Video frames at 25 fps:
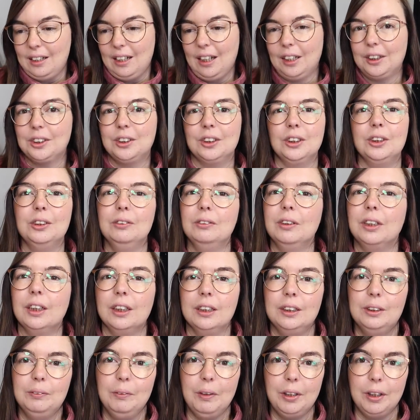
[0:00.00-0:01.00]
an extra
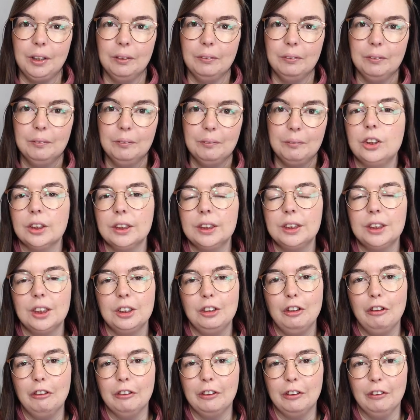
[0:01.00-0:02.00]
suitcase with you. Just
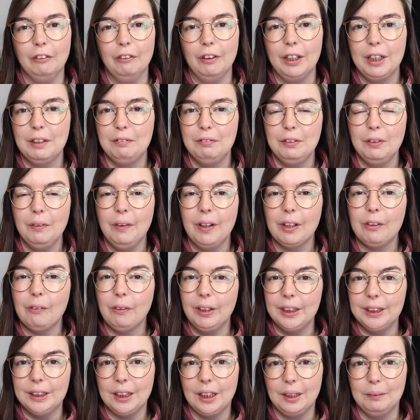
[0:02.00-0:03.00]
to note though, if you are
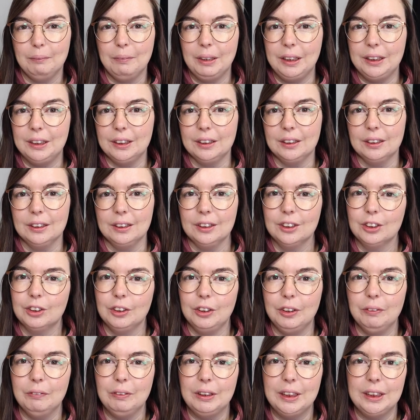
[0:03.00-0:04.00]
quite high maintenance,
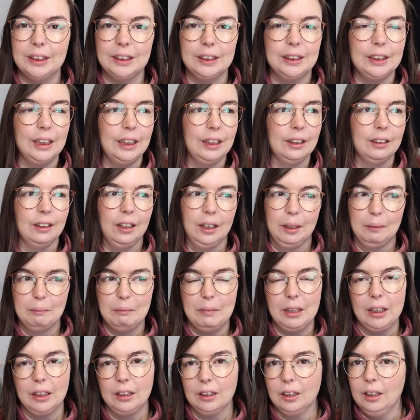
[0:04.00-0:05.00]
so you need to take like
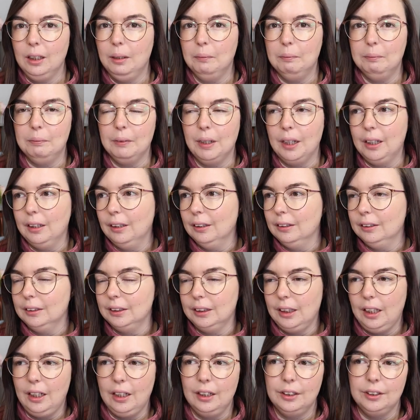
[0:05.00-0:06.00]
makeup
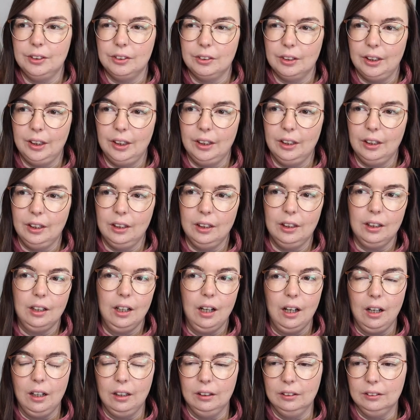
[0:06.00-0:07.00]
and
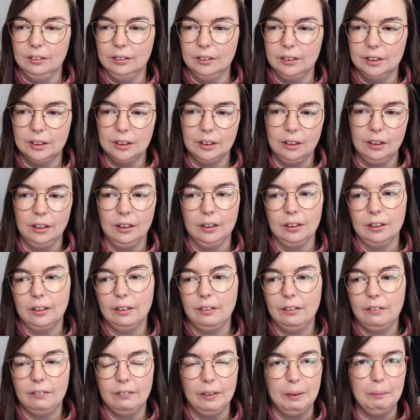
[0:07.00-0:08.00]
hairdryer and
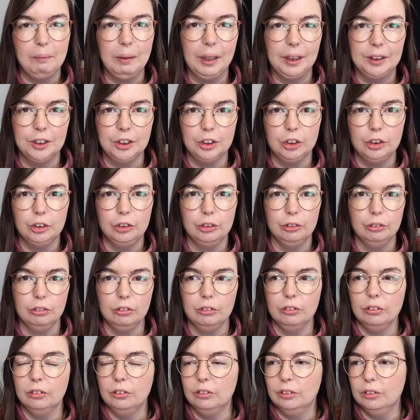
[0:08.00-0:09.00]
like three pairs of
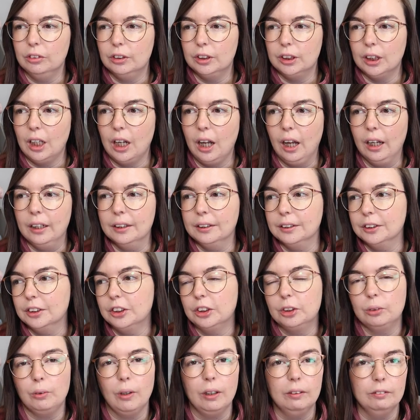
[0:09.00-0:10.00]
shoes
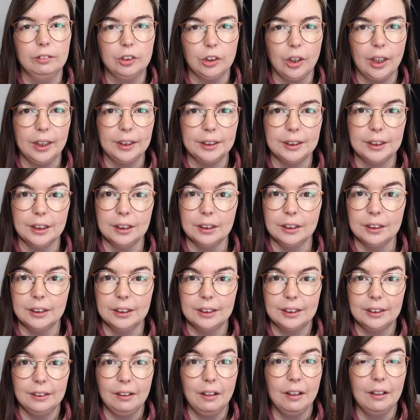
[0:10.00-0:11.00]
and 12
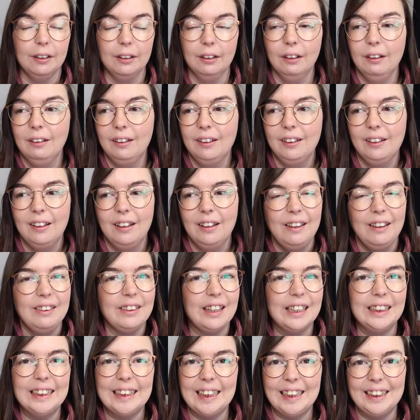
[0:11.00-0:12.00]
dresses, then
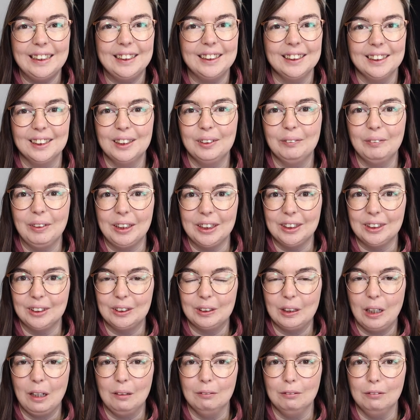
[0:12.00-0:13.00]
this isn't the way to
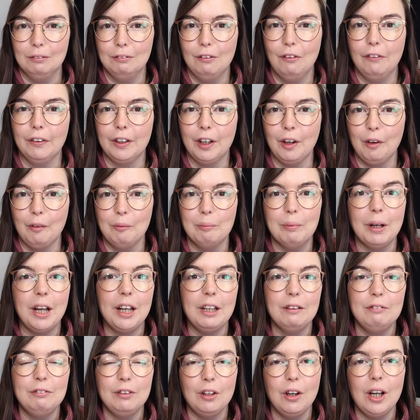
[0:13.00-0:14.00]
travel for you.
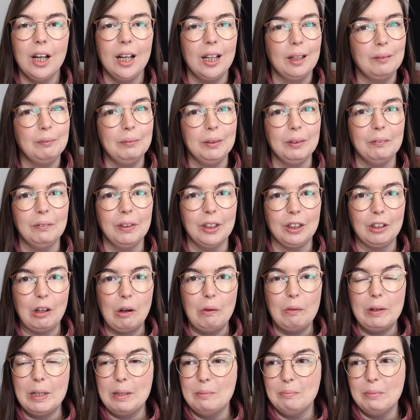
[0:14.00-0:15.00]
But if you're happy with
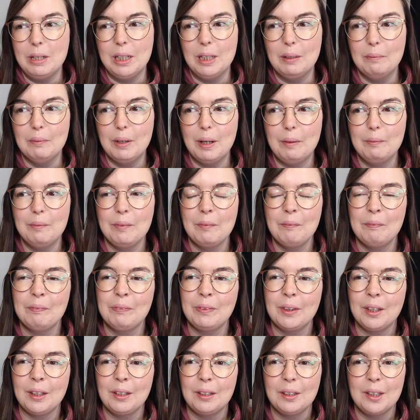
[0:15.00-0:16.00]
going minimum,
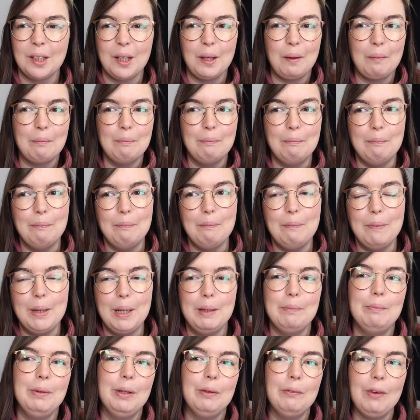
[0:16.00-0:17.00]

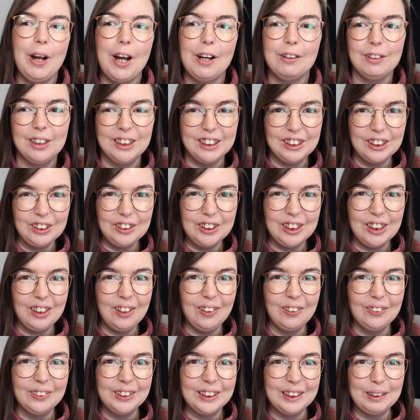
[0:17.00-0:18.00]
maybe wearing dirty
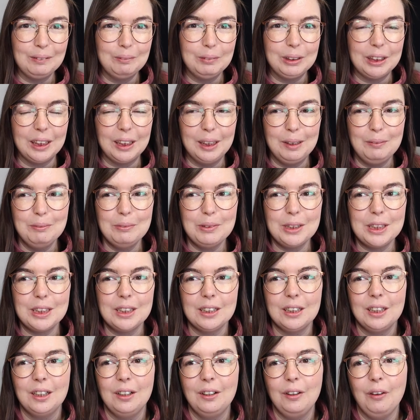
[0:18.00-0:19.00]
clothes
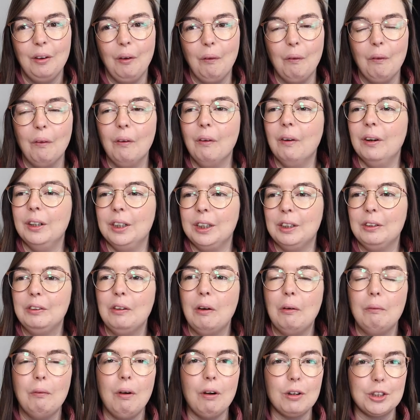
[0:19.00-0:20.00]
sometimes, or you
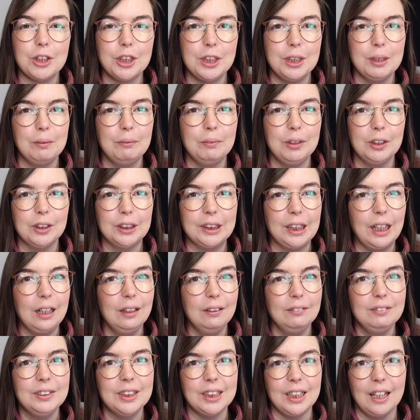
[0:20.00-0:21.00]
know washing them
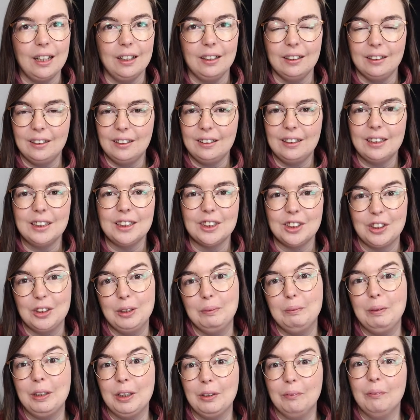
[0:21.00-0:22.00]
yourselves then this
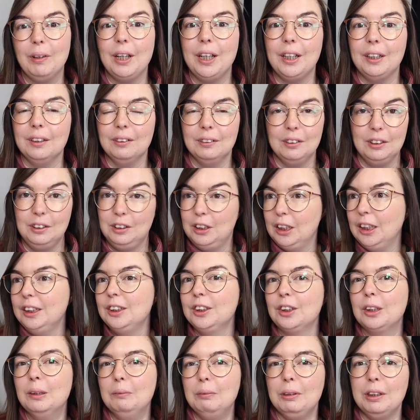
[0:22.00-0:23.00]
could be the way
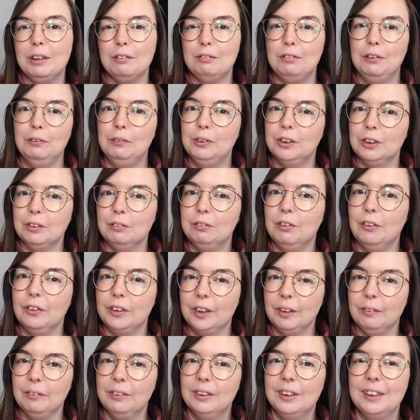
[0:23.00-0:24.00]
this could be the future
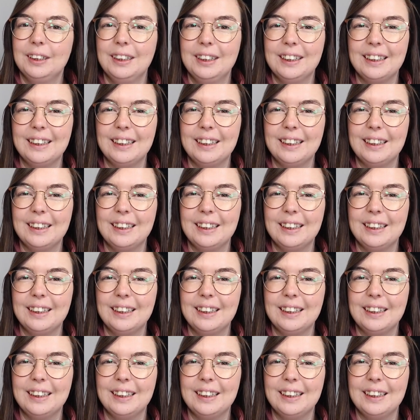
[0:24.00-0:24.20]
for you